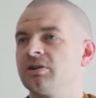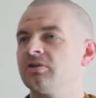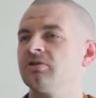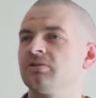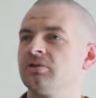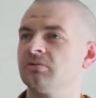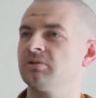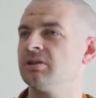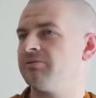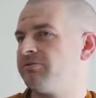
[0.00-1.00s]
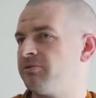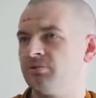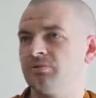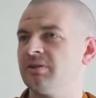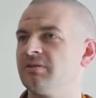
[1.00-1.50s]
to give
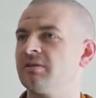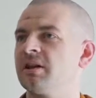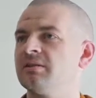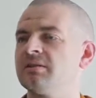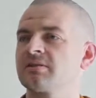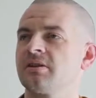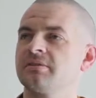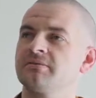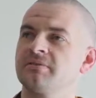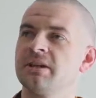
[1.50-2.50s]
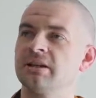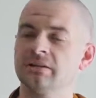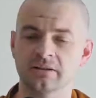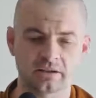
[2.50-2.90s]
food and this kind of thing.